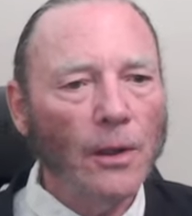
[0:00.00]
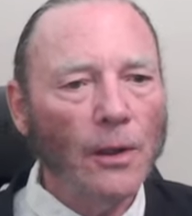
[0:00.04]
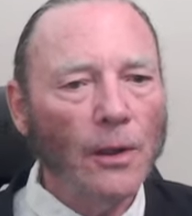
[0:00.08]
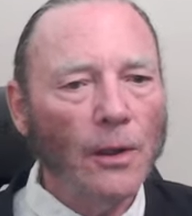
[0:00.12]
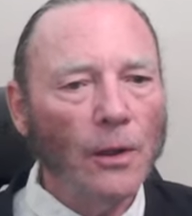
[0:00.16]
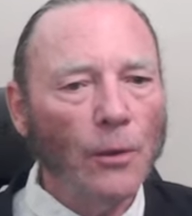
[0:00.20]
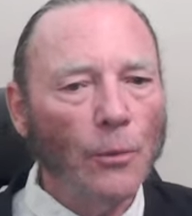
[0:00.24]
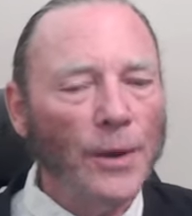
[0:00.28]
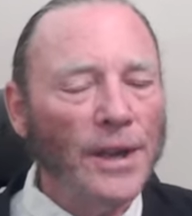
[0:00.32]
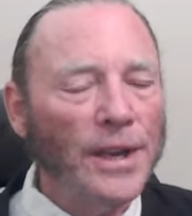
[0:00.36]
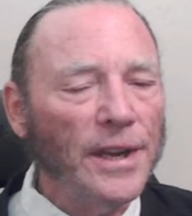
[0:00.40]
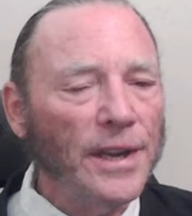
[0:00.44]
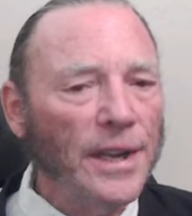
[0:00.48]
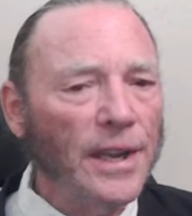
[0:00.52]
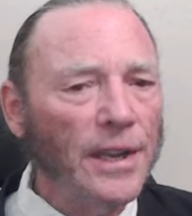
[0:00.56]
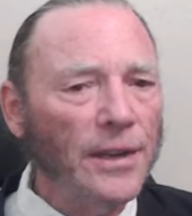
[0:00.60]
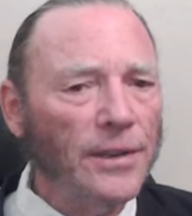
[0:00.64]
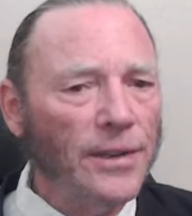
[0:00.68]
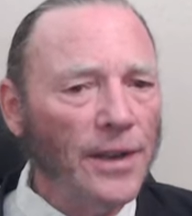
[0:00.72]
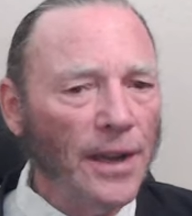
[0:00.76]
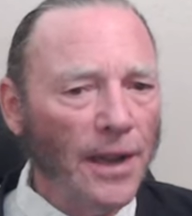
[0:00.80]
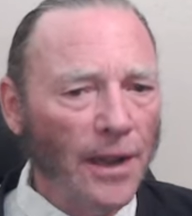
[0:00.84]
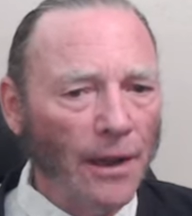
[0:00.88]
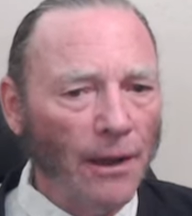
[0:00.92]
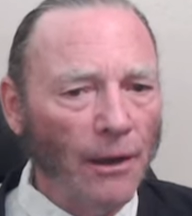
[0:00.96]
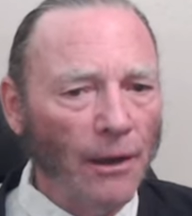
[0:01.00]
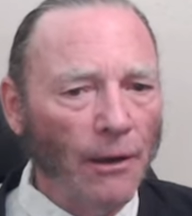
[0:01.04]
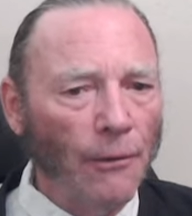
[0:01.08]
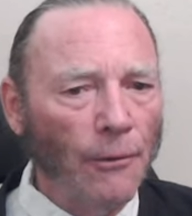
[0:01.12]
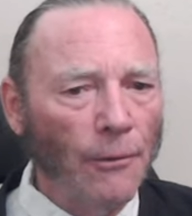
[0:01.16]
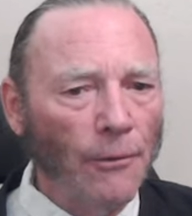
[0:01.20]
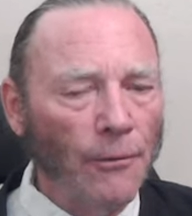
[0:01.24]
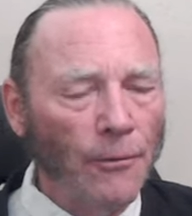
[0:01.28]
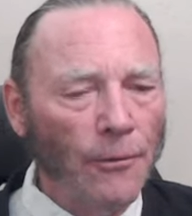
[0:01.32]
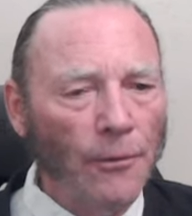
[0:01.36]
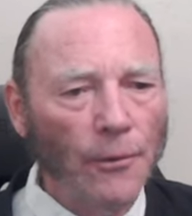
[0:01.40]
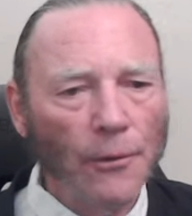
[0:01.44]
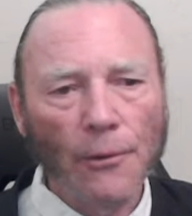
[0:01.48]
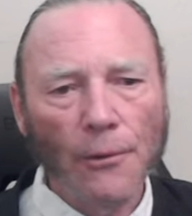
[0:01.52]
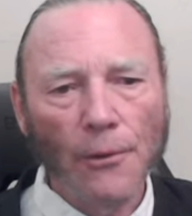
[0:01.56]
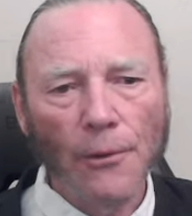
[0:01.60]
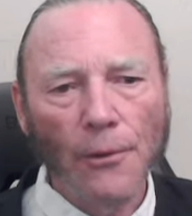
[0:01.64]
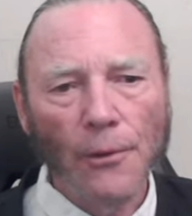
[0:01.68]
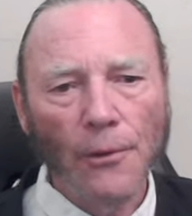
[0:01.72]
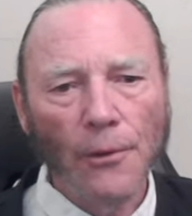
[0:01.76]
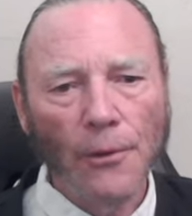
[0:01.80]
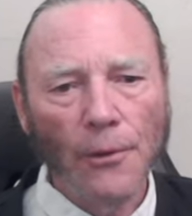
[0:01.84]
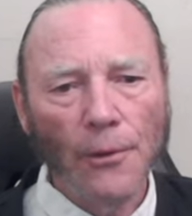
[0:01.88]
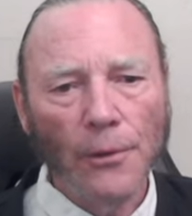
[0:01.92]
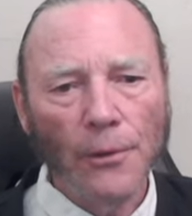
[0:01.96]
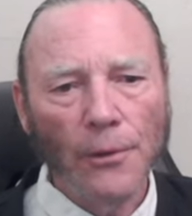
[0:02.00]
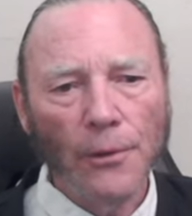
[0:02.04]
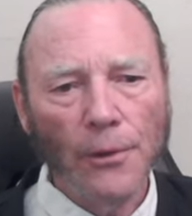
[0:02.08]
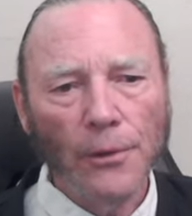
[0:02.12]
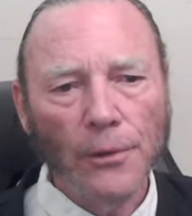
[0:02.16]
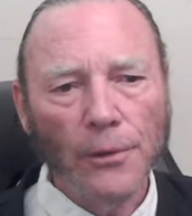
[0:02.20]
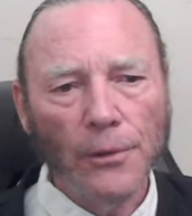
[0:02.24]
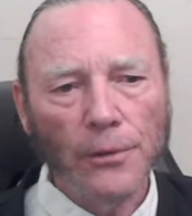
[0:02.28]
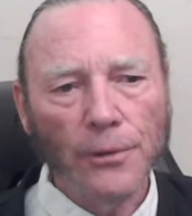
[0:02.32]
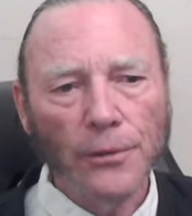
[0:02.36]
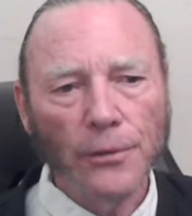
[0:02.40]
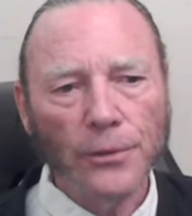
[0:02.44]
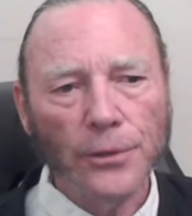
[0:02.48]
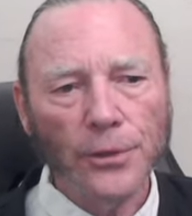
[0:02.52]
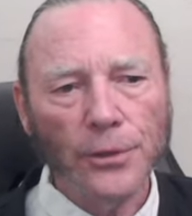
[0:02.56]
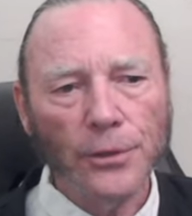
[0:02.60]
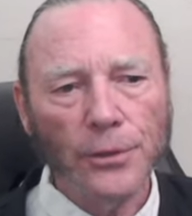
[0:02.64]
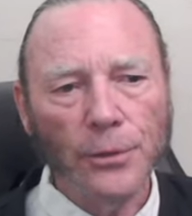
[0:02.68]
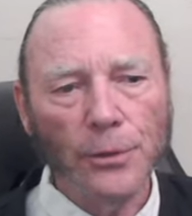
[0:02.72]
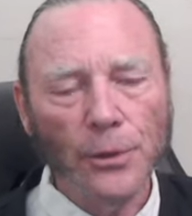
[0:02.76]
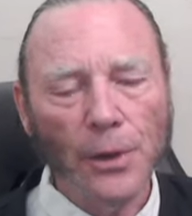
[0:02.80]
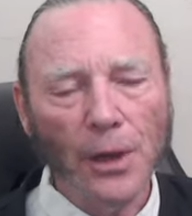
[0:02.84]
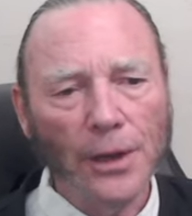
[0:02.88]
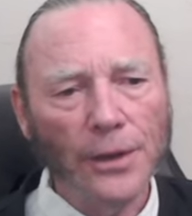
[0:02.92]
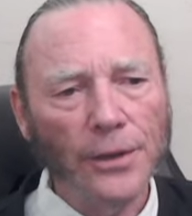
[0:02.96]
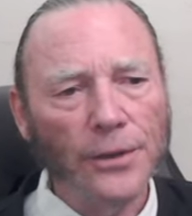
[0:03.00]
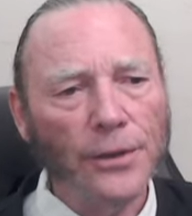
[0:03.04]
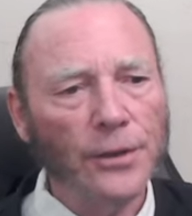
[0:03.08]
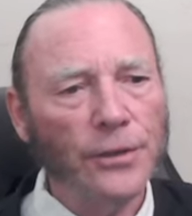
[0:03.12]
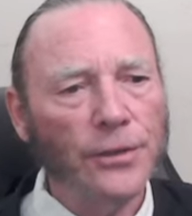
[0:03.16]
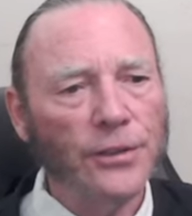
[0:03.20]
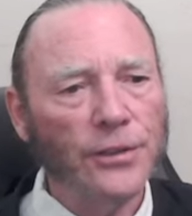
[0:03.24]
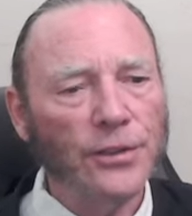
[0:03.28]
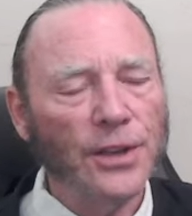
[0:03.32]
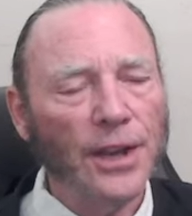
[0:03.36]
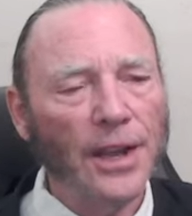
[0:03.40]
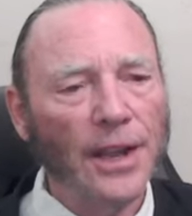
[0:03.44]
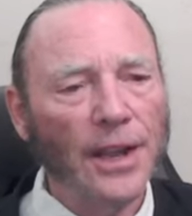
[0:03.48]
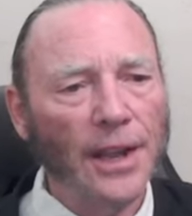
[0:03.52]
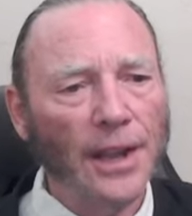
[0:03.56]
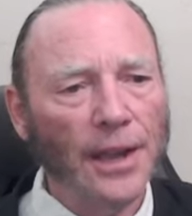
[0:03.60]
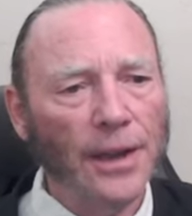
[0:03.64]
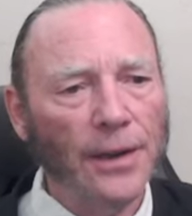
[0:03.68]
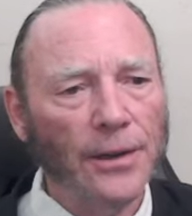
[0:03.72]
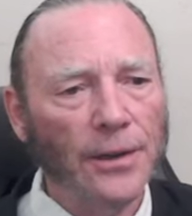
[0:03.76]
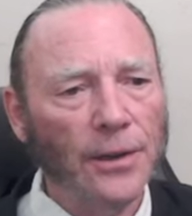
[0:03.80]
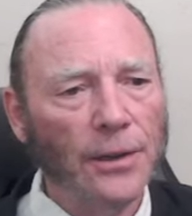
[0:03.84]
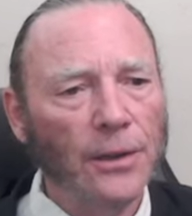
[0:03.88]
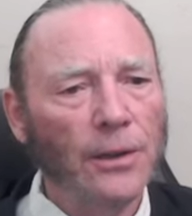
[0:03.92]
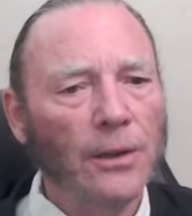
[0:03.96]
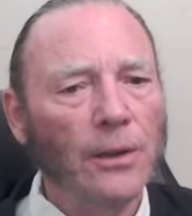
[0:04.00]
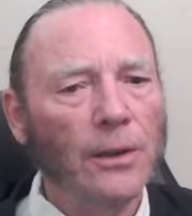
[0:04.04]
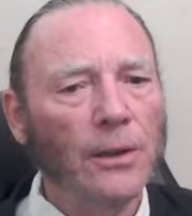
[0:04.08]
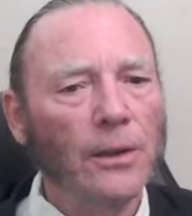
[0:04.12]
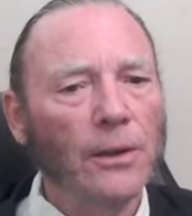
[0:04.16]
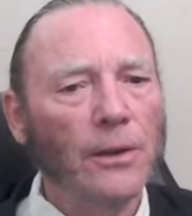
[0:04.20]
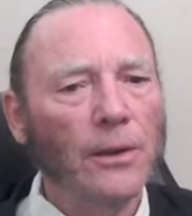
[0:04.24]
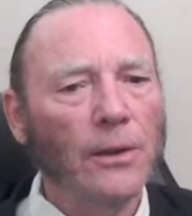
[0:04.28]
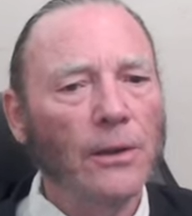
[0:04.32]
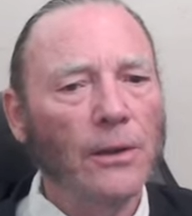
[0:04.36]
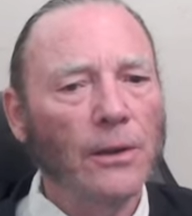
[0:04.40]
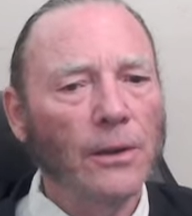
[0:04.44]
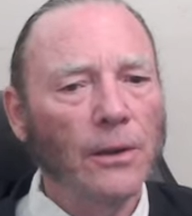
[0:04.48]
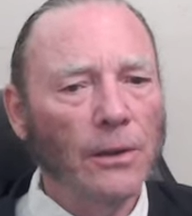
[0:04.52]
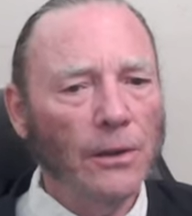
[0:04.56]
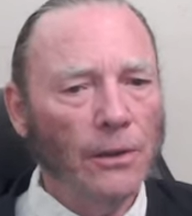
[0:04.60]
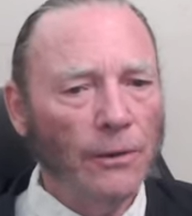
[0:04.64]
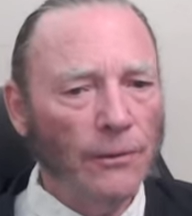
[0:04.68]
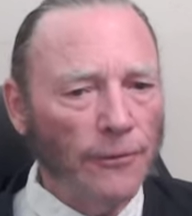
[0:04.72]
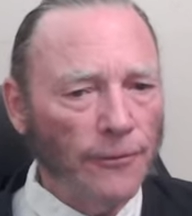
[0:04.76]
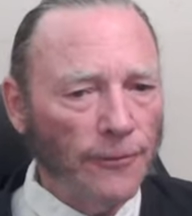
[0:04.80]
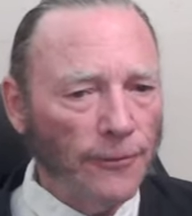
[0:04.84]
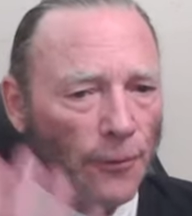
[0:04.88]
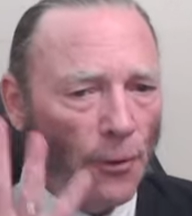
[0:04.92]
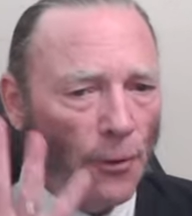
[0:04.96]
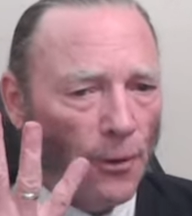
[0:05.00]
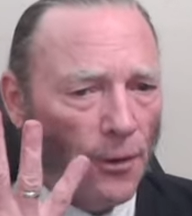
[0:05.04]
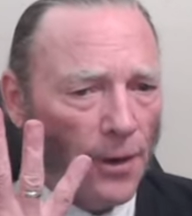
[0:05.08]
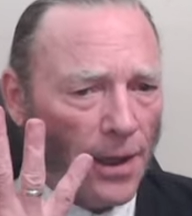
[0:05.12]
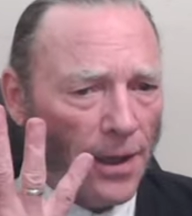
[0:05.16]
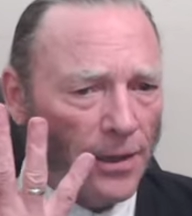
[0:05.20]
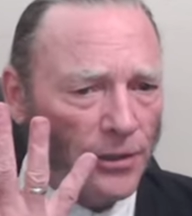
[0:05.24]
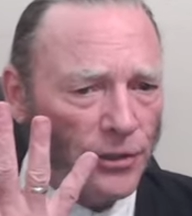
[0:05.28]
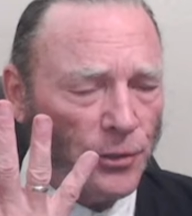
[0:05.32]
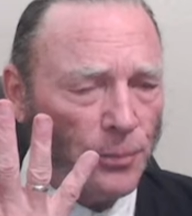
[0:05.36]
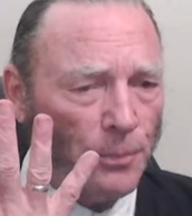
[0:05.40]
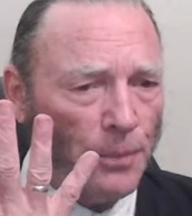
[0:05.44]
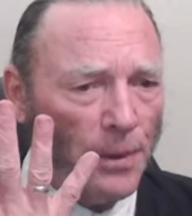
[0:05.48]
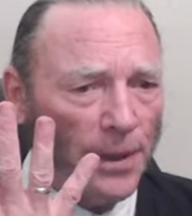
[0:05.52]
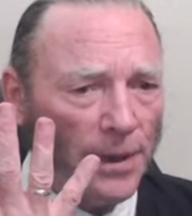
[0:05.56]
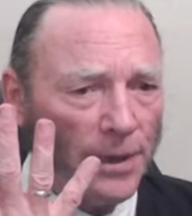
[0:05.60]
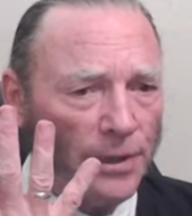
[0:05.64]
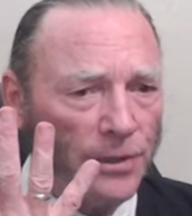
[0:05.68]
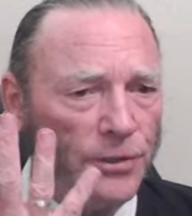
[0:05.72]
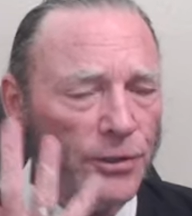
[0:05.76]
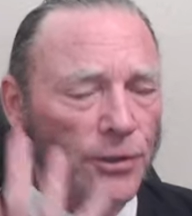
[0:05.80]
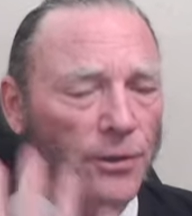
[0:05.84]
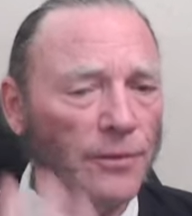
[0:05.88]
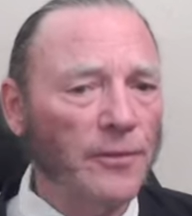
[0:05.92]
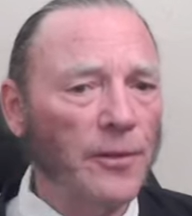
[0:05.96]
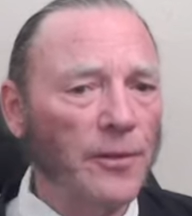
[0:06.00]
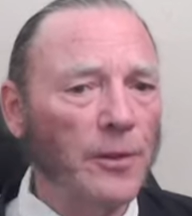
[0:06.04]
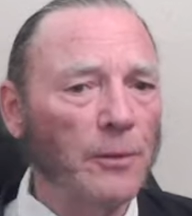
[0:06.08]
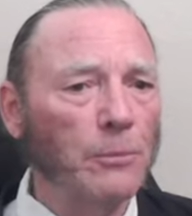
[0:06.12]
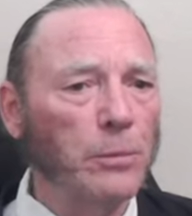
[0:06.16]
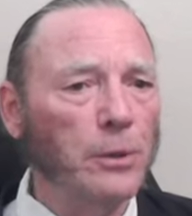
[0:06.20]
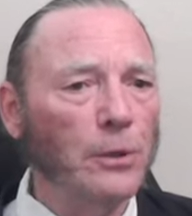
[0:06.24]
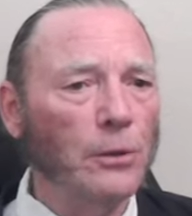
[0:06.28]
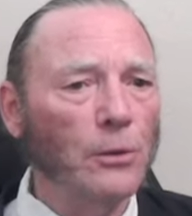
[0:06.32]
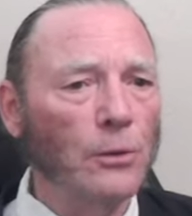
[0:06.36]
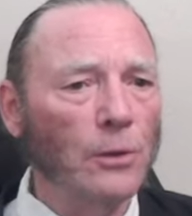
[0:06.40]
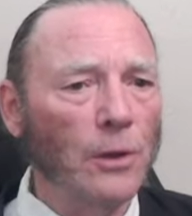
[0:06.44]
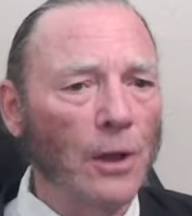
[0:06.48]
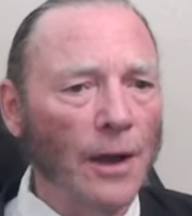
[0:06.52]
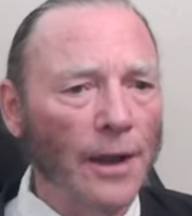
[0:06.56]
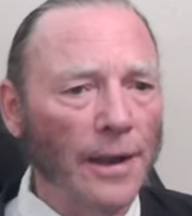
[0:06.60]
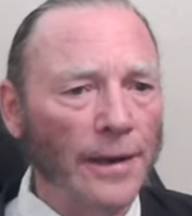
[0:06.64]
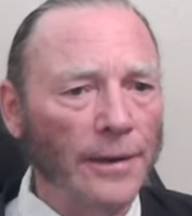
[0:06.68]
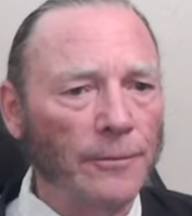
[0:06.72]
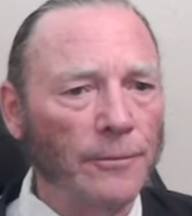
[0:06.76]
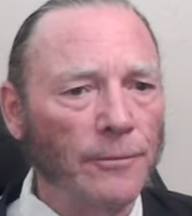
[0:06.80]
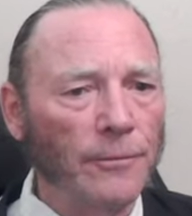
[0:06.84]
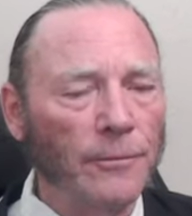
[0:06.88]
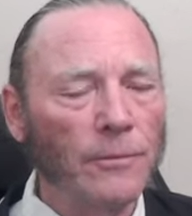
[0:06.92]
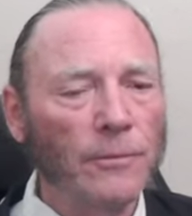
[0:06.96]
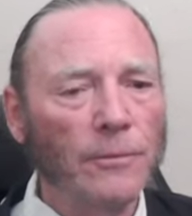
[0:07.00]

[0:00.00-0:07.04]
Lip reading: We need now to understand four aspects of the blue line.